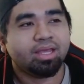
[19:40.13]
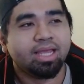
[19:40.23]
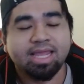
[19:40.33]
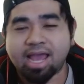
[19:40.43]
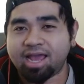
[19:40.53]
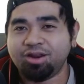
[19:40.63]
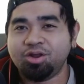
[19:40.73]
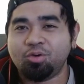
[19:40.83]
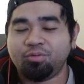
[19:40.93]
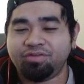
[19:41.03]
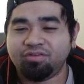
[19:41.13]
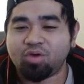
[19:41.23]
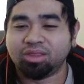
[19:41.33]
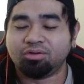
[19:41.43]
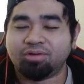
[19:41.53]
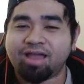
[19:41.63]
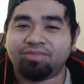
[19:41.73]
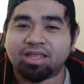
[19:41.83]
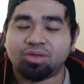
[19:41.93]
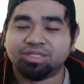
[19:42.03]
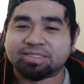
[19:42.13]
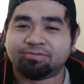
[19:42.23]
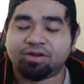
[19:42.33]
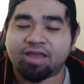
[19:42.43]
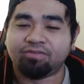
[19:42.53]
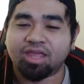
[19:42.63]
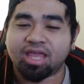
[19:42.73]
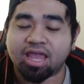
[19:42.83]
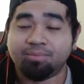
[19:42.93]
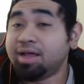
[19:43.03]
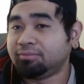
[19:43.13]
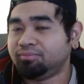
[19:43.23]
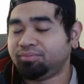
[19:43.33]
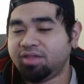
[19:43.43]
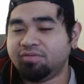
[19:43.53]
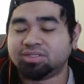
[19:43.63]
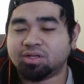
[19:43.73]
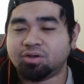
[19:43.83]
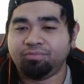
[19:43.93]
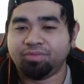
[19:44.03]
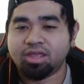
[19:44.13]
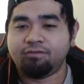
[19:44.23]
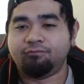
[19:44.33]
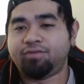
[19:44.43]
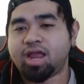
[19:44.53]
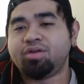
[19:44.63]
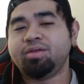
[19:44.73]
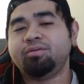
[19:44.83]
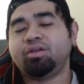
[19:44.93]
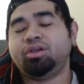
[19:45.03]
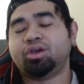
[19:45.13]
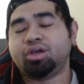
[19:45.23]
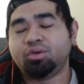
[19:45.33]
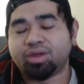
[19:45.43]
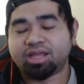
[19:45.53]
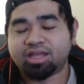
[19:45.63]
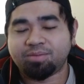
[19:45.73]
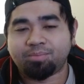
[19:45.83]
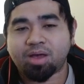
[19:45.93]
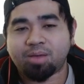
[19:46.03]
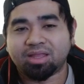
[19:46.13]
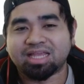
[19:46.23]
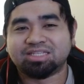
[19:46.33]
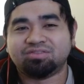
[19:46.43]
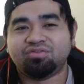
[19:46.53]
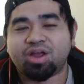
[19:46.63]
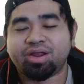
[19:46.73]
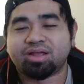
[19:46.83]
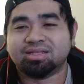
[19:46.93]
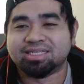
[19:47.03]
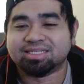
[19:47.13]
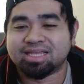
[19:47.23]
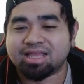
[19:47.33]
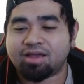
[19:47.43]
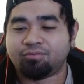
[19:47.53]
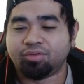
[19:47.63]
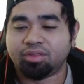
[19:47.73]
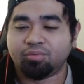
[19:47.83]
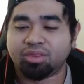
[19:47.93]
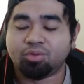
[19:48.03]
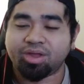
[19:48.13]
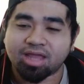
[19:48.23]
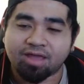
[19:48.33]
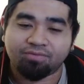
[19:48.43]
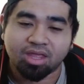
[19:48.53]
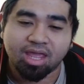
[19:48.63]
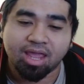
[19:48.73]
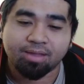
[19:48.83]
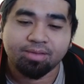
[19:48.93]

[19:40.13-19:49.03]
yeah, I don't know if you want to craft that one just for the FTK, but even so, very good with a Gimmick Puppet. It's very consistent enough with doing the FTK.